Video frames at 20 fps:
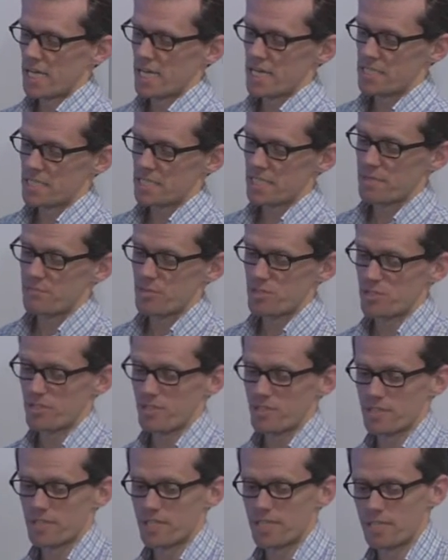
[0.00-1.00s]
in
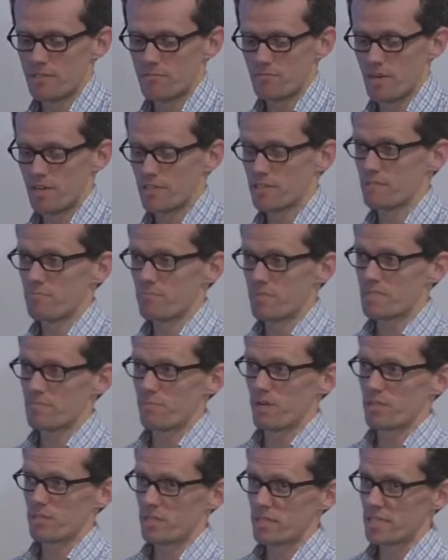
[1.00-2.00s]
Schematron rather than
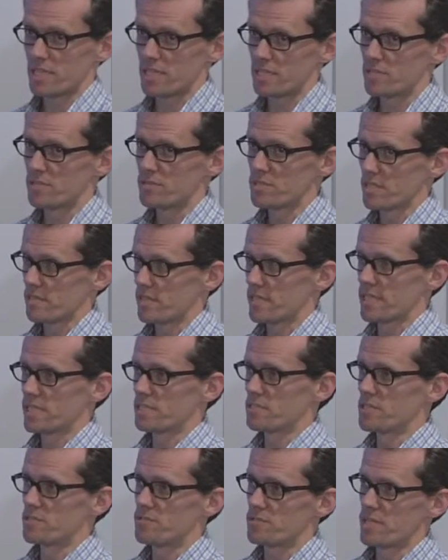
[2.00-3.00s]
bespoke code, so they
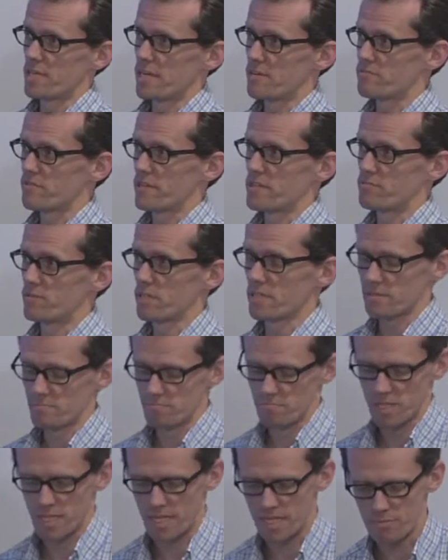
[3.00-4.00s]
can use their favorite
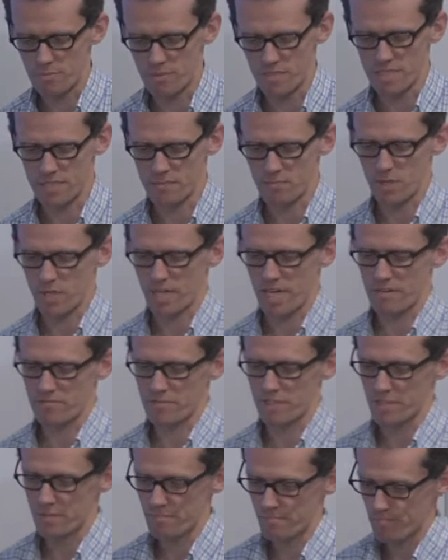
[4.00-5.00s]
libraries and what
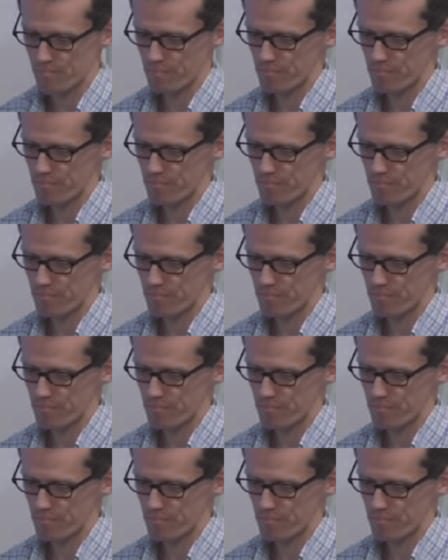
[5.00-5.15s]
have you.